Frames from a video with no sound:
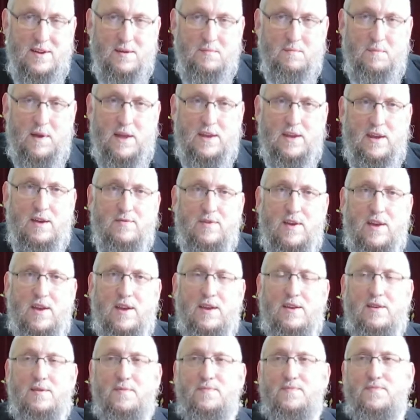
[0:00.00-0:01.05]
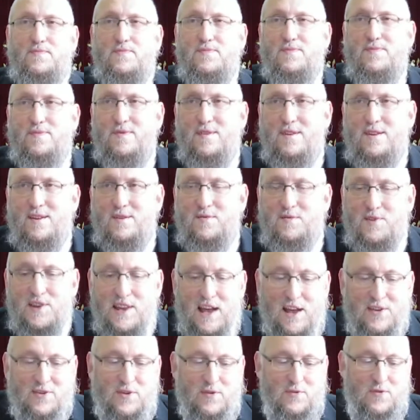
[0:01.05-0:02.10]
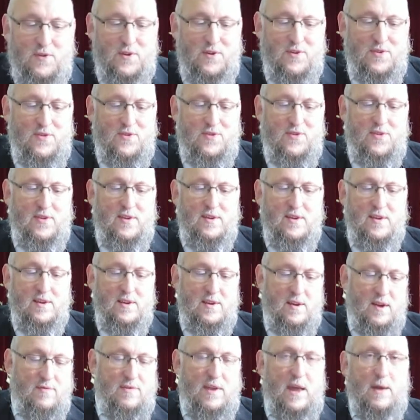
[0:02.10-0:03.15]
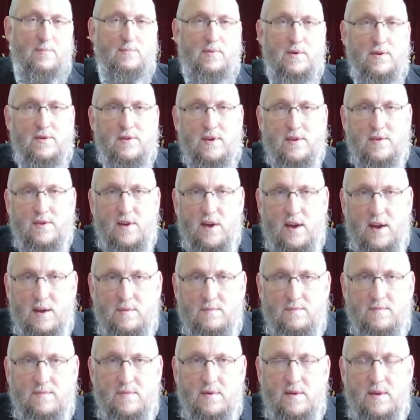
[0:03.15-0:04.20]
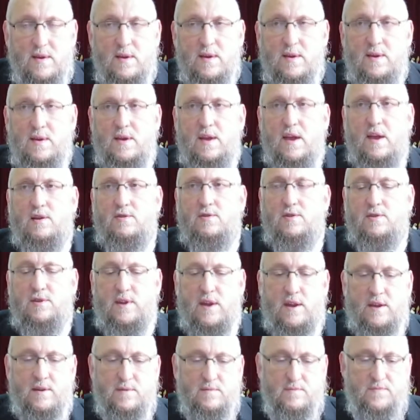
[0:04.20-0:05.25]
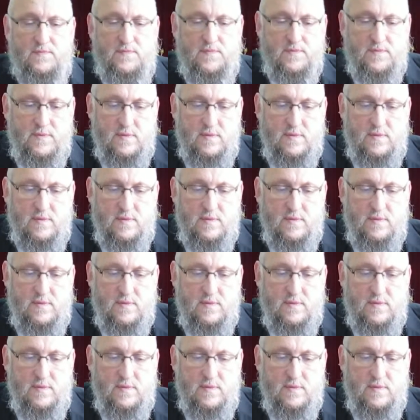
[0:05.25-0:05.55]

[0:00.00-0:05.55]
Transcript: many of the philosophers of that period of time, including